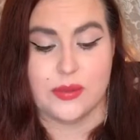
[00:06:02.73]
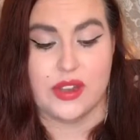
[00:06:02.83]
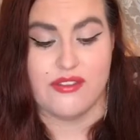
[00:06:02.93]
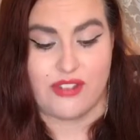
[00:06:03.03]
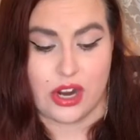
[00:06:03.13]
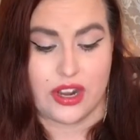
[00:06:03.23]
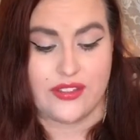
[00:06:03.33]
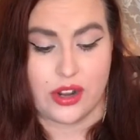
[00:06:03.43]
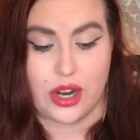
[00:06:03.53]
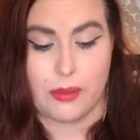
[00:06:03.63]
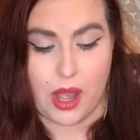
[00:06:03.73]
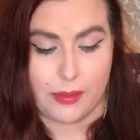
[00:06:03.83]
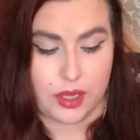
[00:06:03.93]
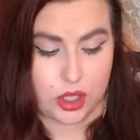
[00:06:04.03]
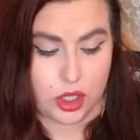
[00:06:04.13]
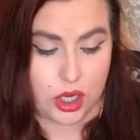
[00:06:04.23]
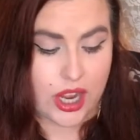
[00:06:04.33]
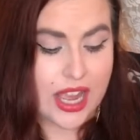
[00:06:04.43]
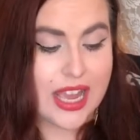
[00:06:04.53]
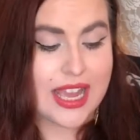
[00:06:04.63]
been very, very popular
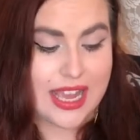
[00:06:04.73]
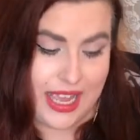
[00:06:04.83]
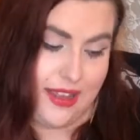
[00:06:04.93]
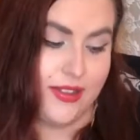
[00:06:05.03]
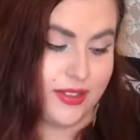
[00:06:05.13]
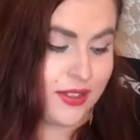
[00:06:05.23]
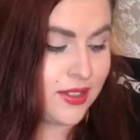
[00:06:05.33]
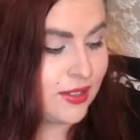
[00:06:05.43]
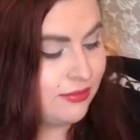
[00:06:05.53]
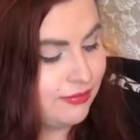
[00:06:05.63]
is